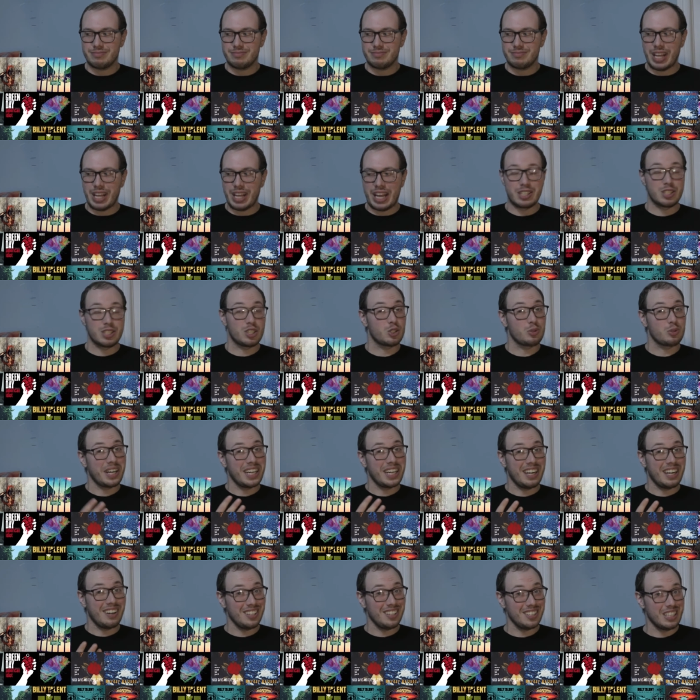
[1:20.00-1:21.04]
and Straight
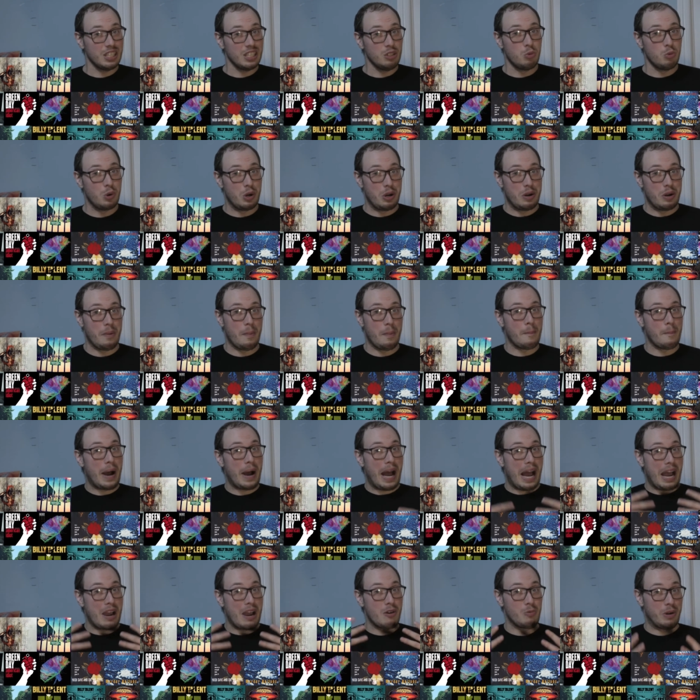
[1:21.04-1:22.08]
Out Lynwood
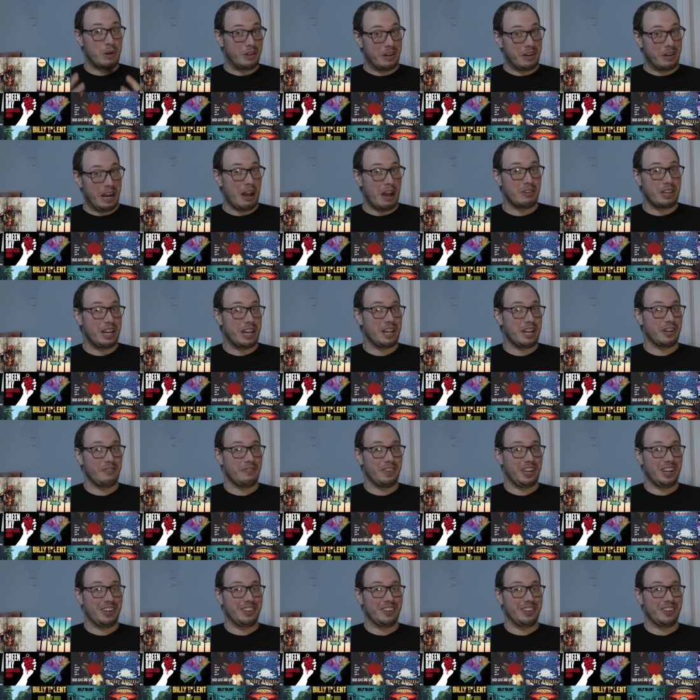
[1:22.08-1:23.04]
by Weird Al Yankovic.